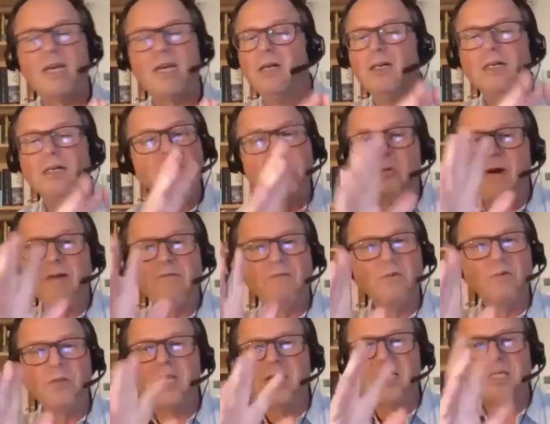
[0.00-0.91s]
oh, you have
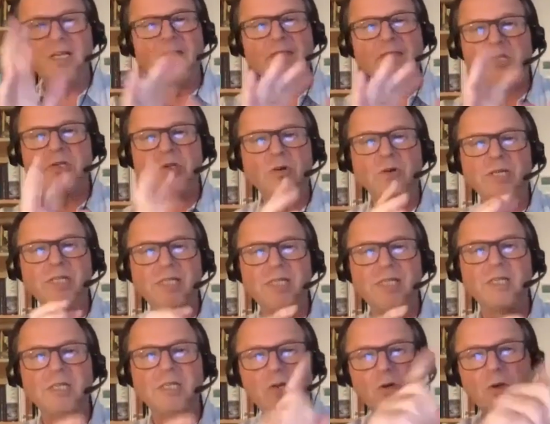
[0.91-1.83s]
all these other
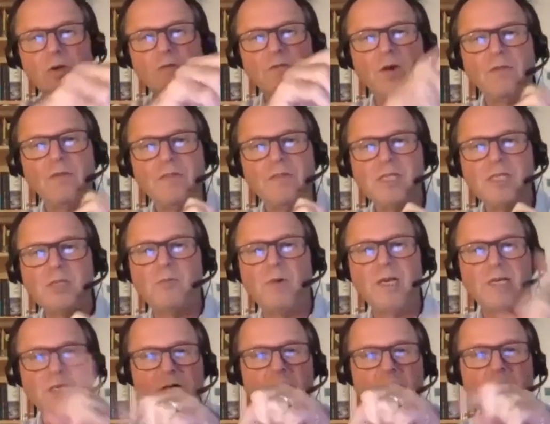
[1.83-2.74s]
choices. You could have gone this
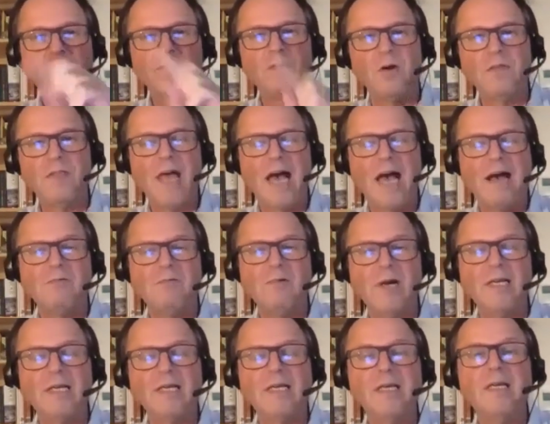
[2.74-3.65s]
way. You could have gone that
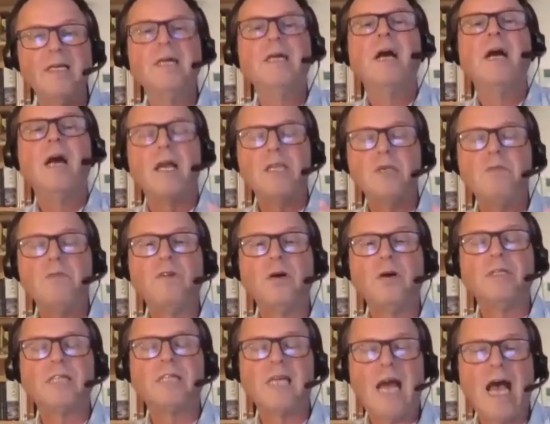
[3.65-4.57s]
way. And you've
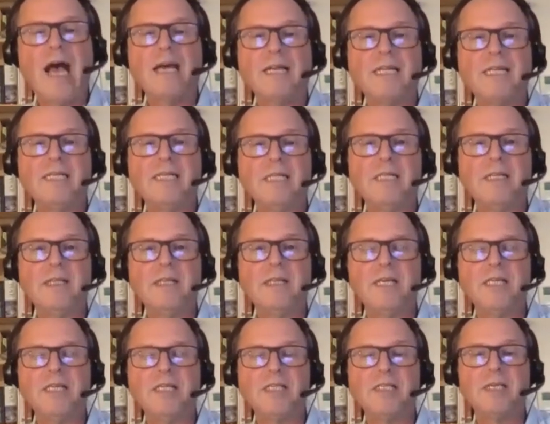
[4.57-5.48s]
got to add into
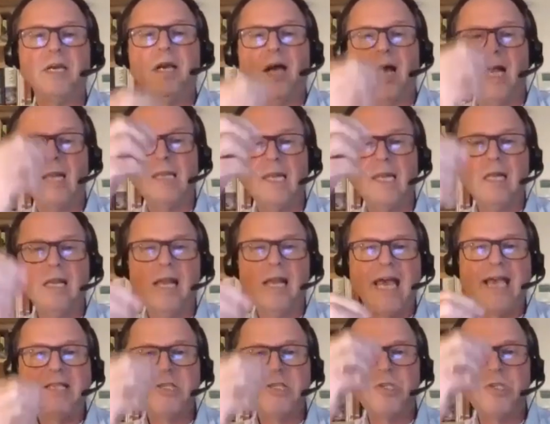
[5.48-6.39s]
this a little
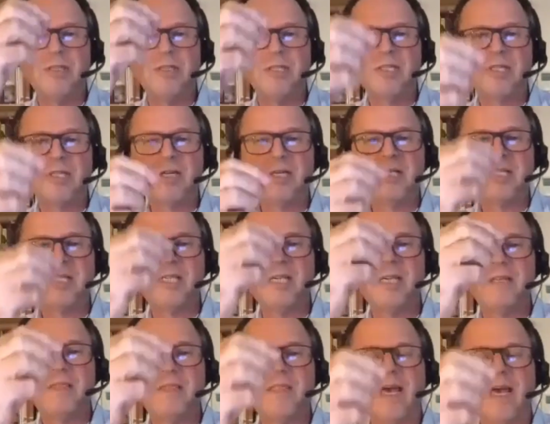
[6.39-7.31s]
engine that's going to sit there